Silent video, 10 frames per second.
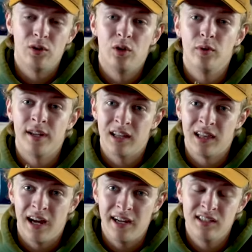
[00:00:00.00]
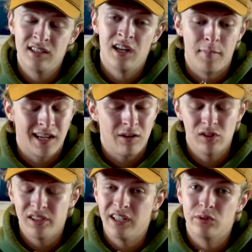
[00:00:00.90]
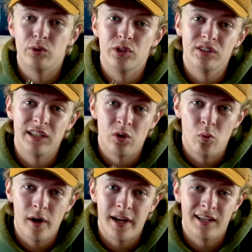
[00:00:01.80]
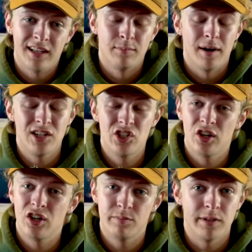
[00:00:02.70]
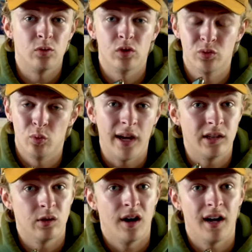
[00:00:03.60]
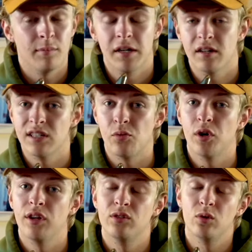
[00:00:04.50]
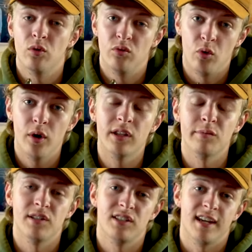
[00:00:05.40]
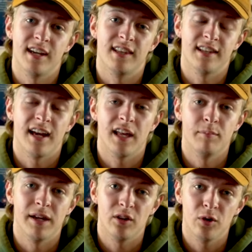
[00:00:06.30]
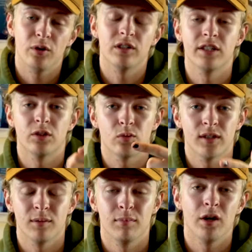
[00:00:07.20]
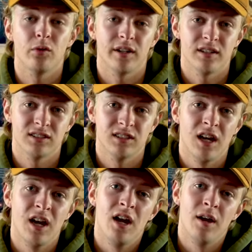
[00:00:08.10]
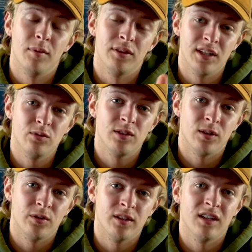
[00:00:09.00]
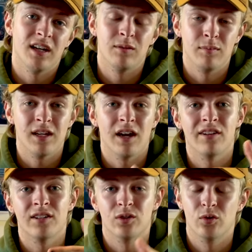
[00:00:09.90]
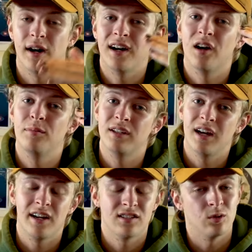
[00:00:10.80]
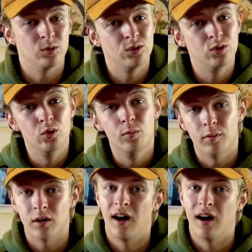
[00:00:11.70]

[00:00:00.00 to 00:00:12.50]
Although we had lights, my camera settings were just in a way that my shutter speed was way too high because I wanted to avoid a mistake that I had made earlier with the blurriness. But this resulted in me having to crank up the ISO super